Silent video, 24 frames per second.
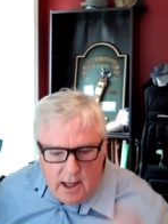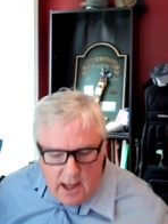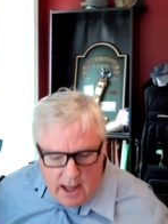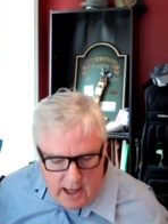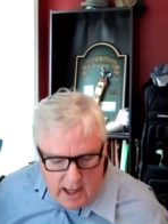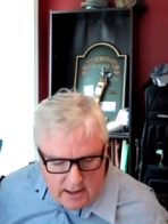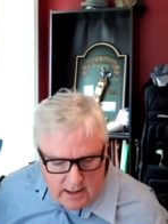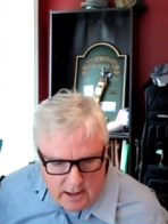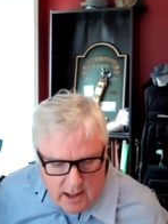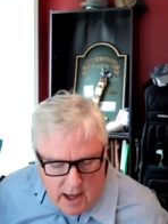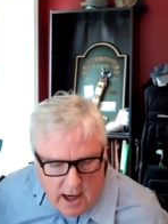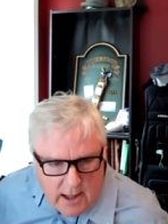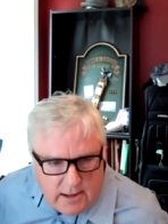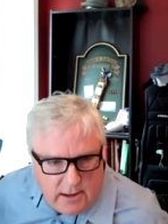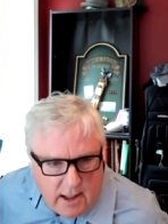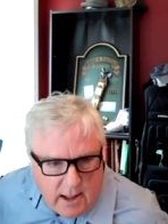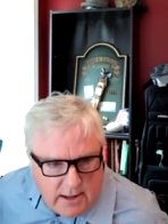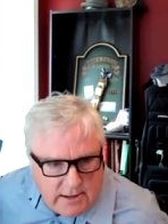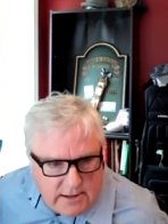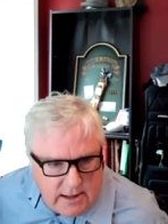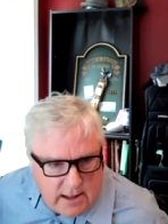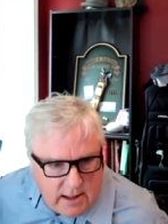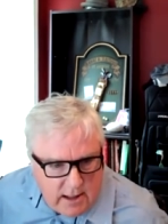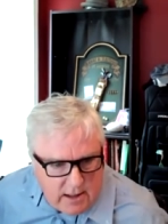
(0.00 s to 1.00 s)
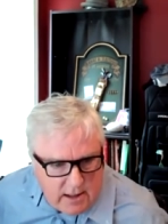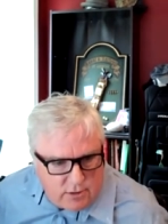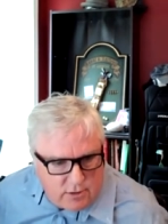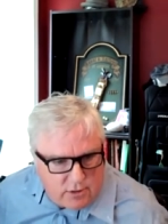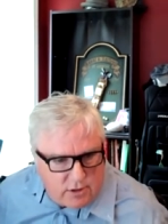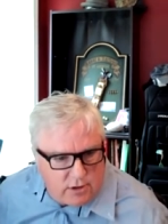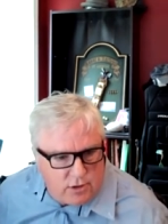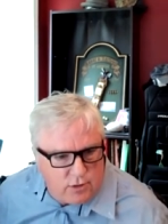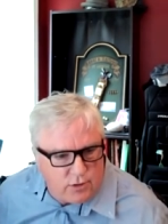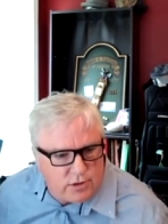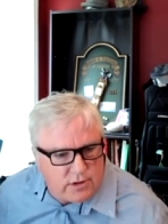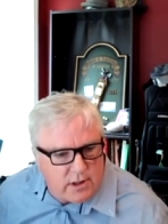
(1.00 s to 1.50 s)
And I'd like to
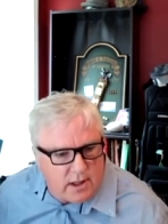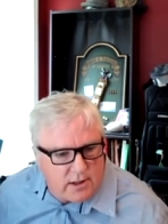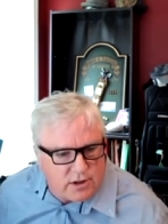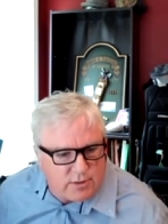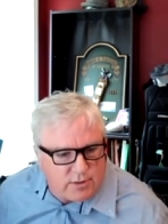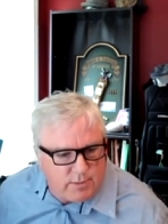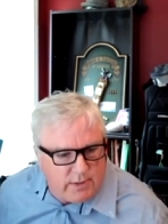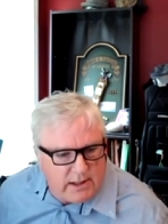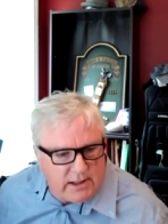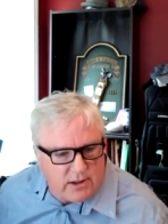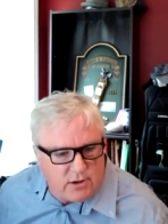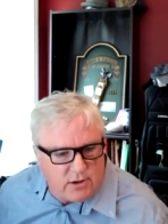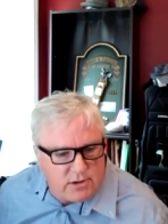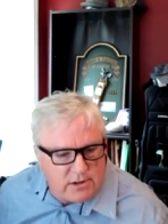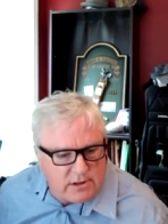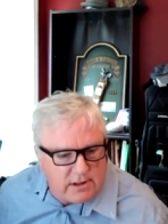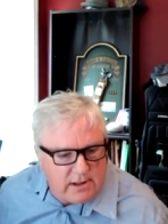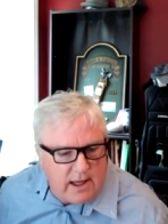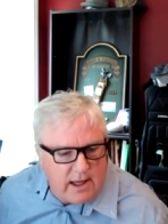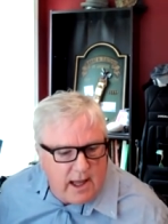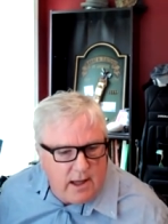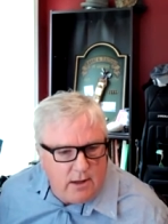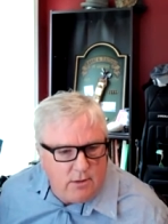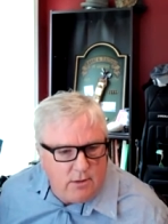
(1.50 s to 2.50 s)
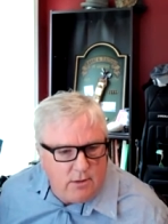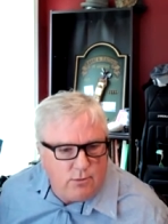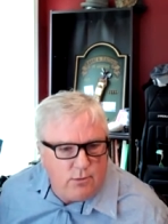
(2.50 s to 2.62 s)
introduce our speakers today.